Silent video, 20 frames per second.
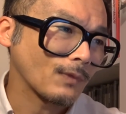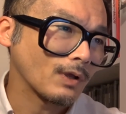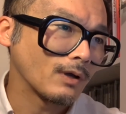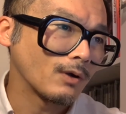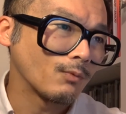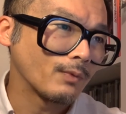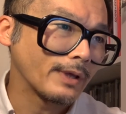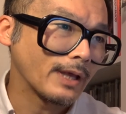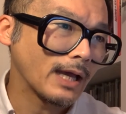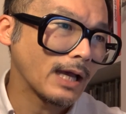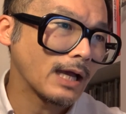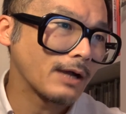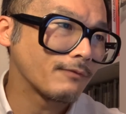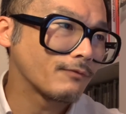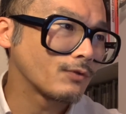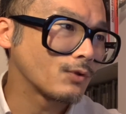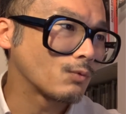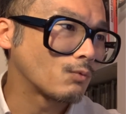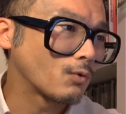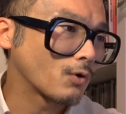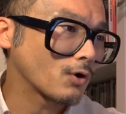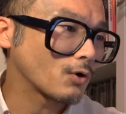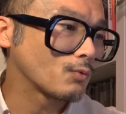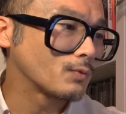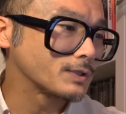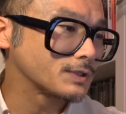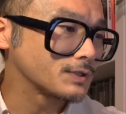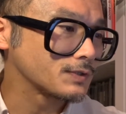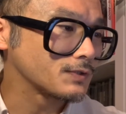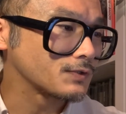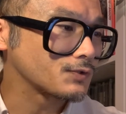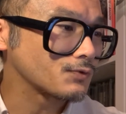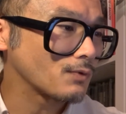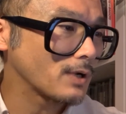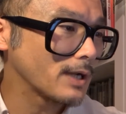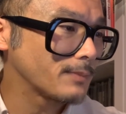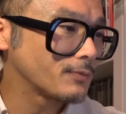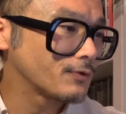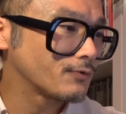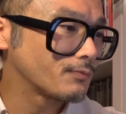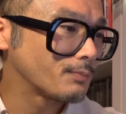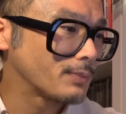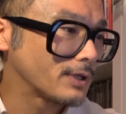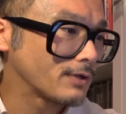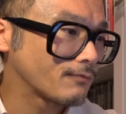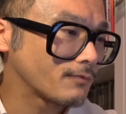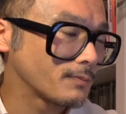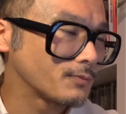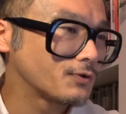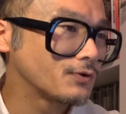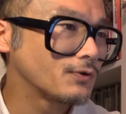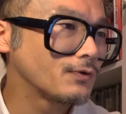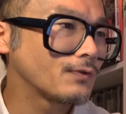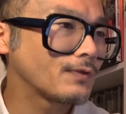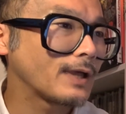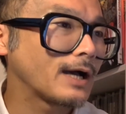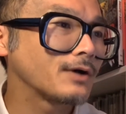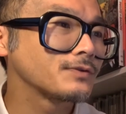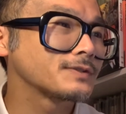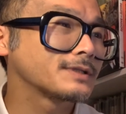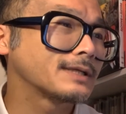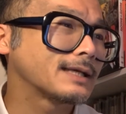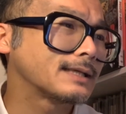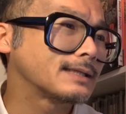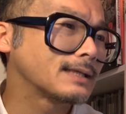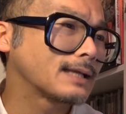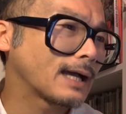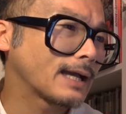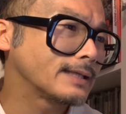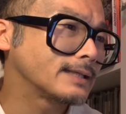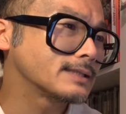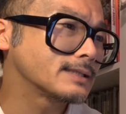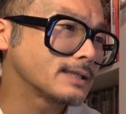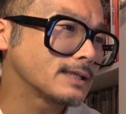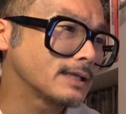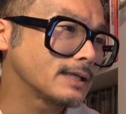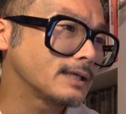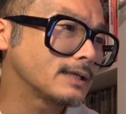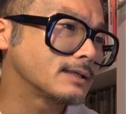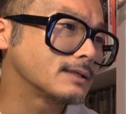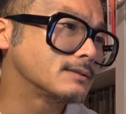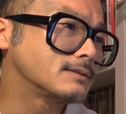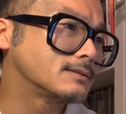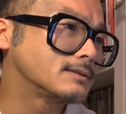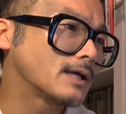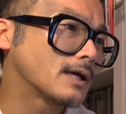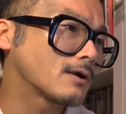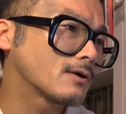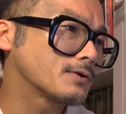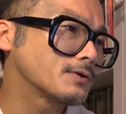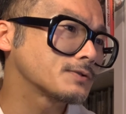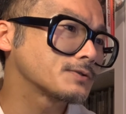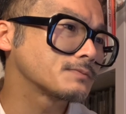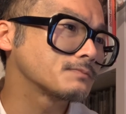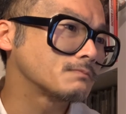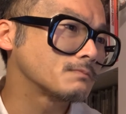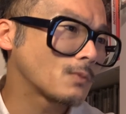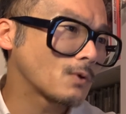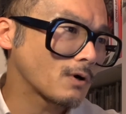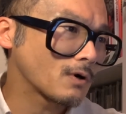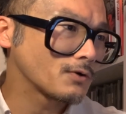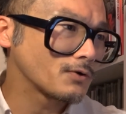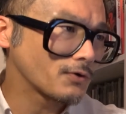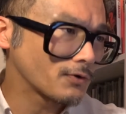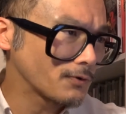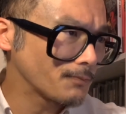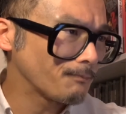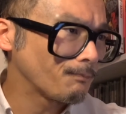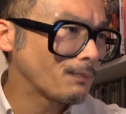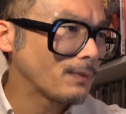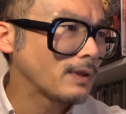We have the work which is described as being from 2019, Darius Marder,